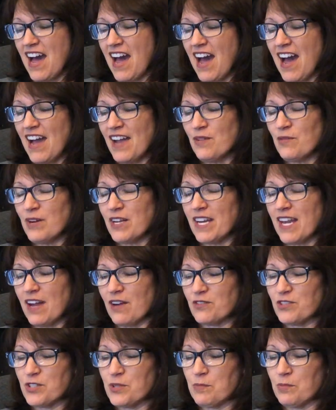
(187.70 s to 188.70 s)
I went
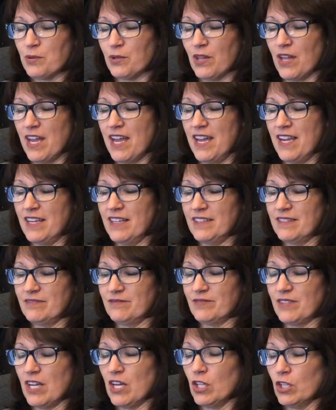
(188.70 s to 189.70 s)
out to play
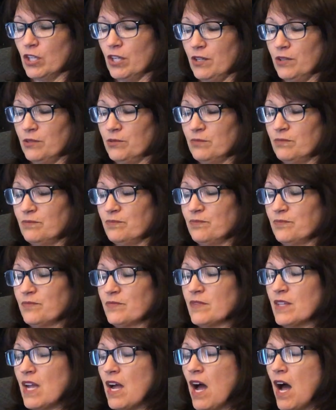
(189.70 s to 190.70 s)
alone.
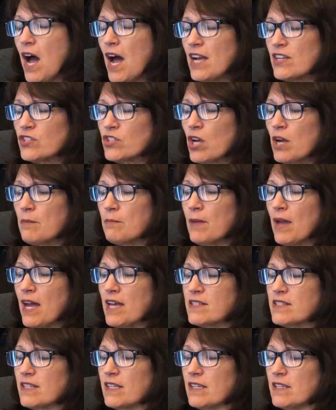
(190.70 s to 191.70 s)
I shot
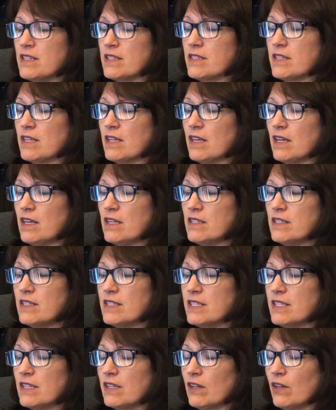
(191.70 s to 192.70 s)
baskets
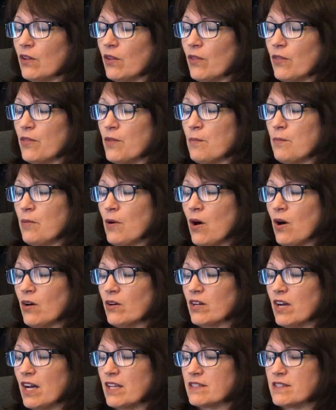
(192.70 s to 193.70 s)
until the ball
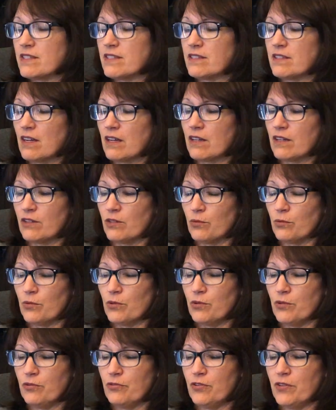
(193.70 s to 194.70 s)
got stuck on the
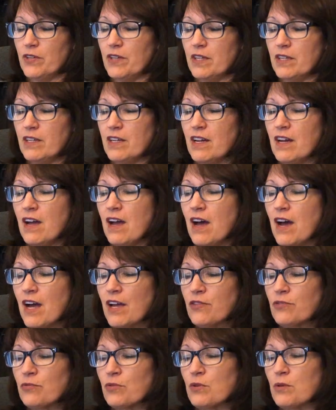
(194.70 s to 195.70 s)
roof.
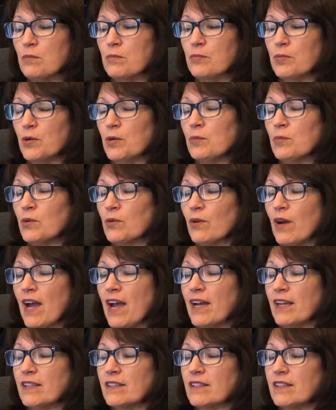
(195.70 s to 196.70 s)
I threw a
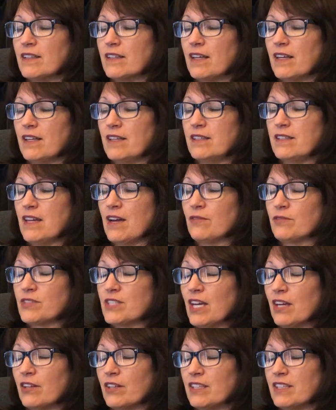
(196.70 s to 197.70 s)
boomerang, and it
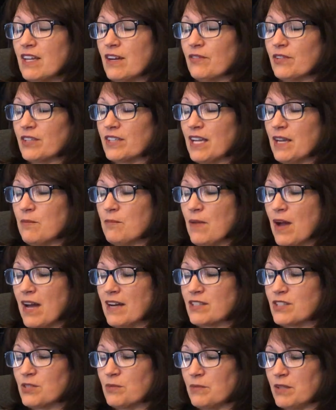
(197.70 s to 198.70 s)
never came
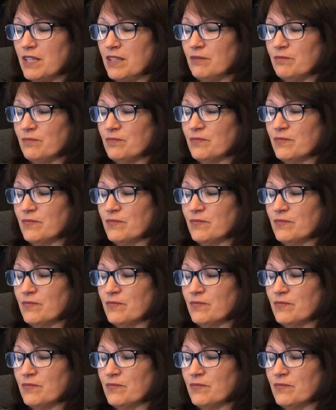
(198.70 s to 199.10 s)
back to me.